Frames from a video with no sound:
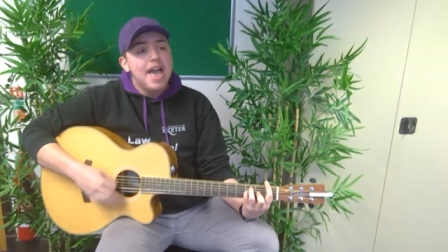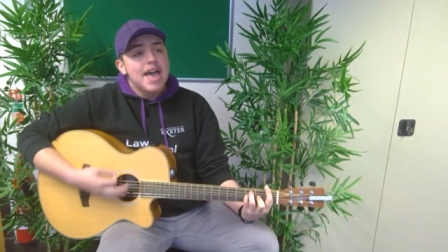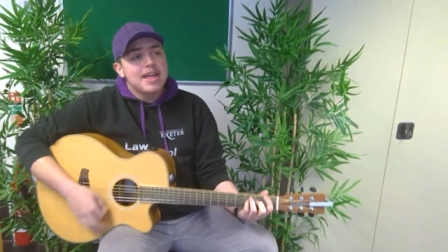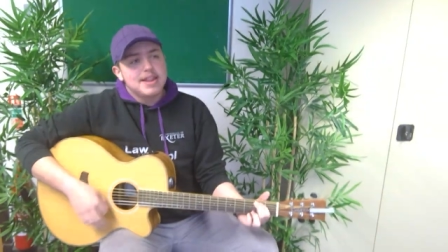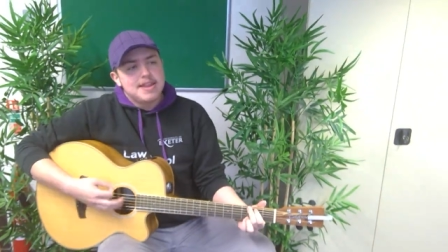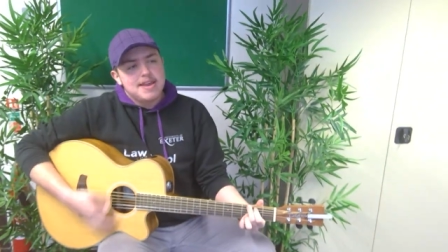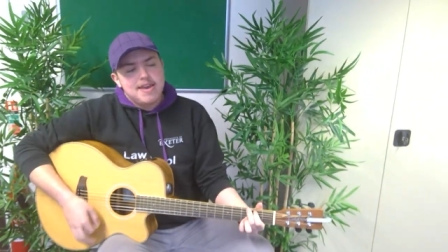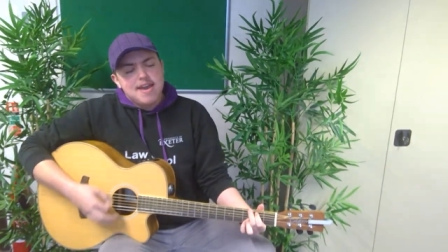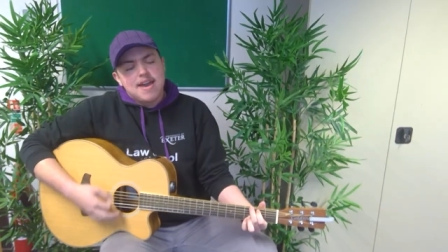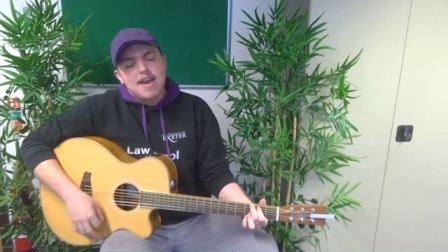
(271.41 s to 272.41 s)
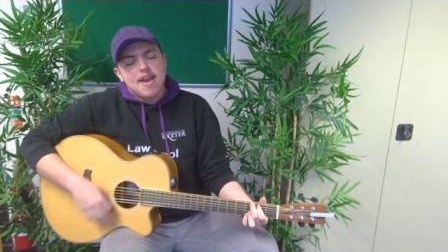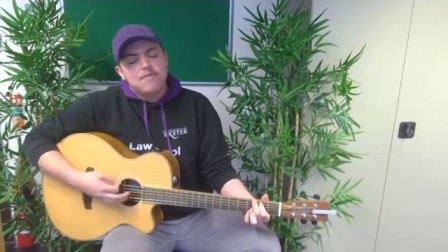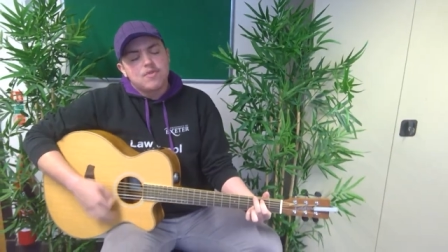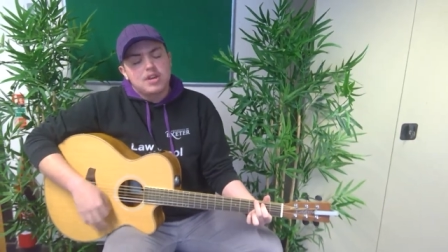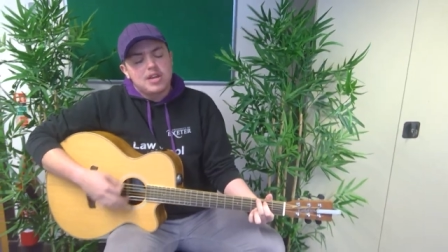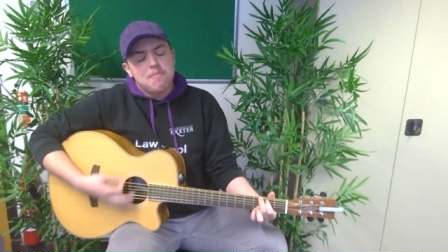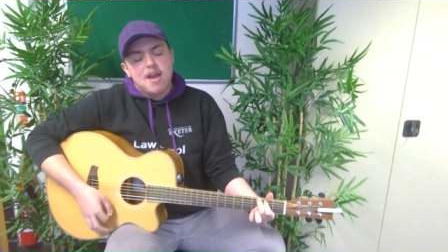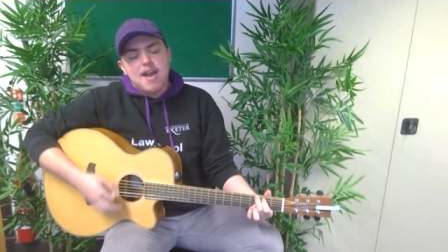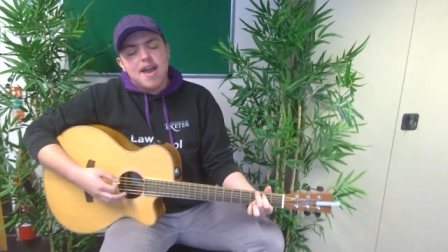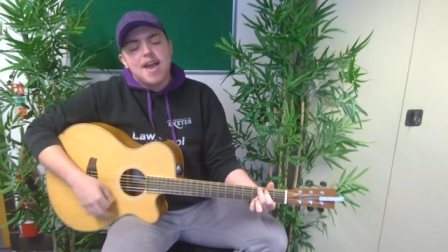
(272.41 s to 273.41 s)
and every
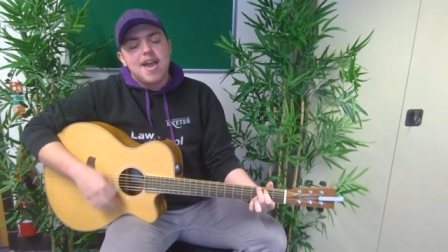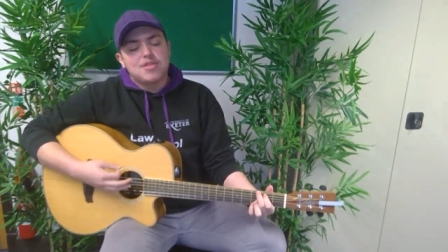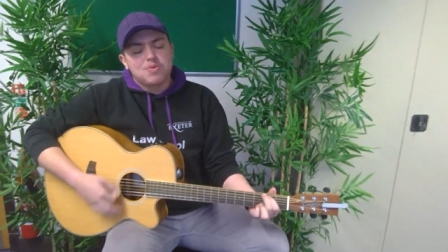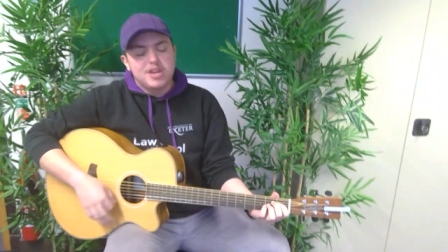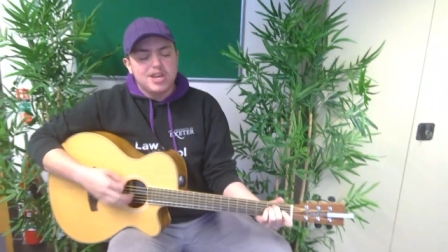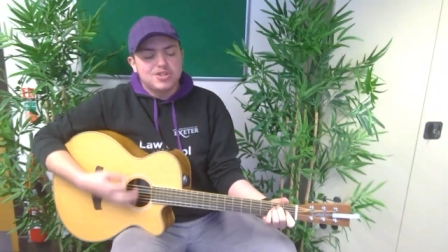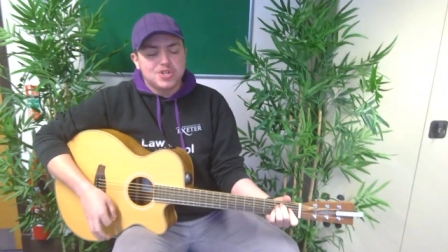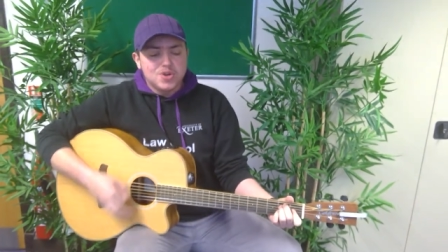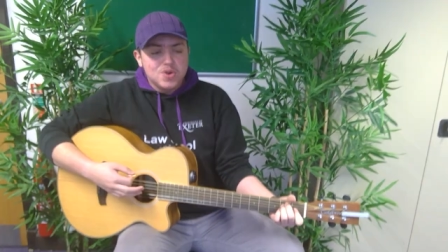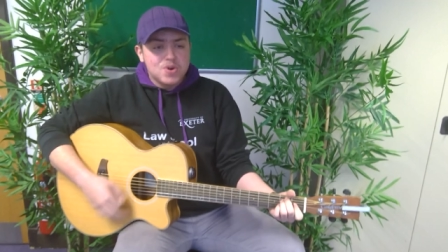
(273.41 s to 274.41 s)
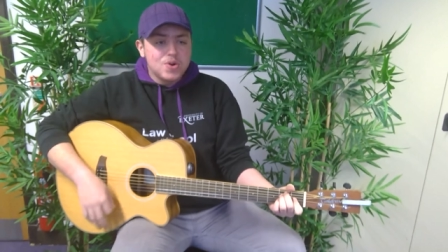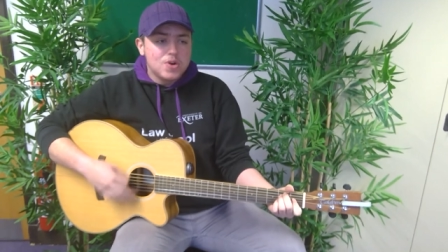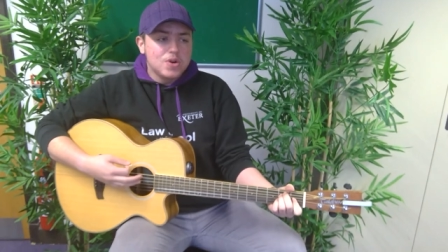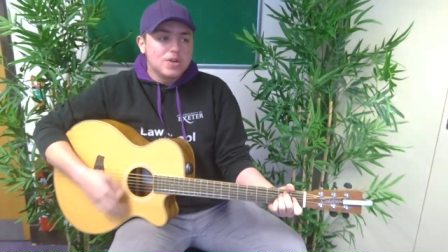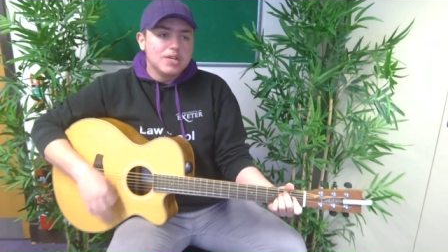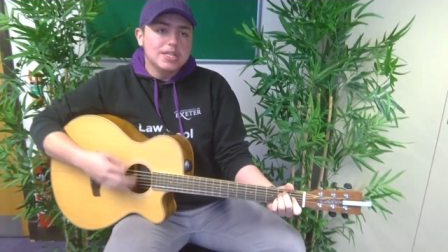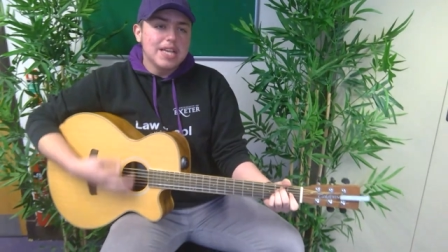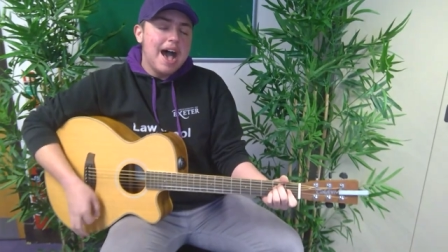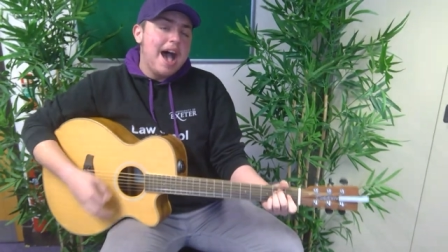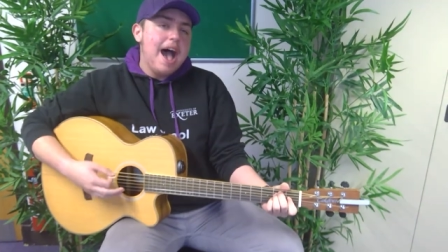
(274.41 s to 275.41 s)
breath we drew is
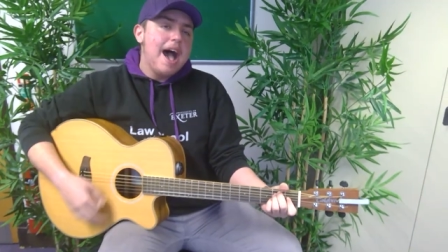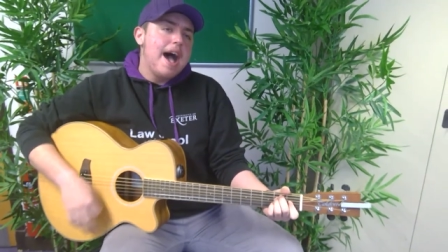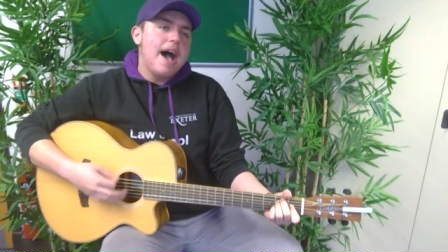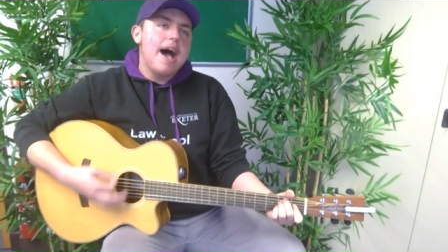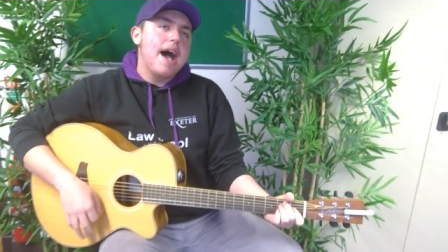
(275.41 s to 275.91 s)
high.